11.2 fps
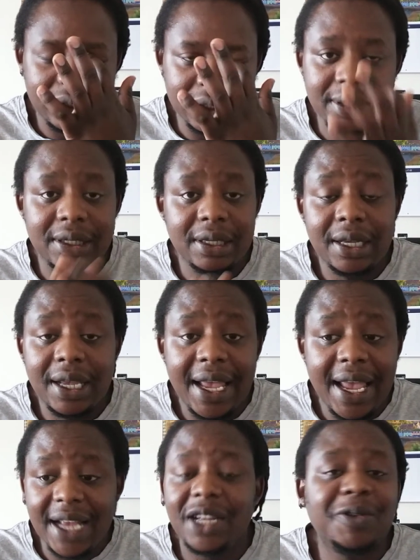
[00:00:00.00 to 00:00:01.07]
He's
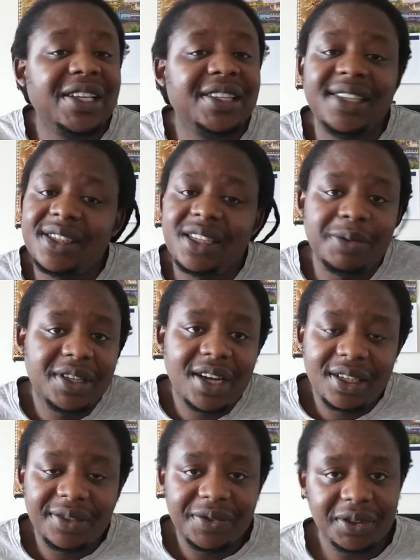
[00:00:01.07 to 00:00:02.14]
had a great season with
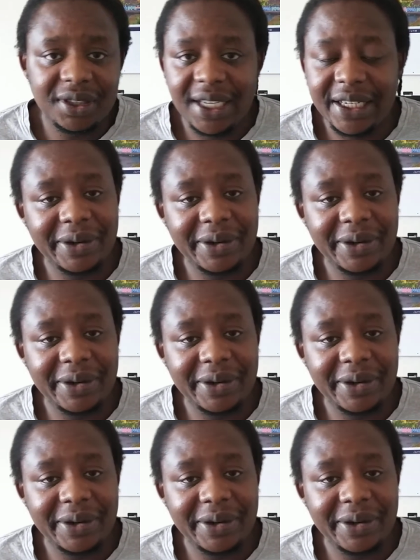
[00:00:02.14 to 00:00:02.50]
Huddersfield.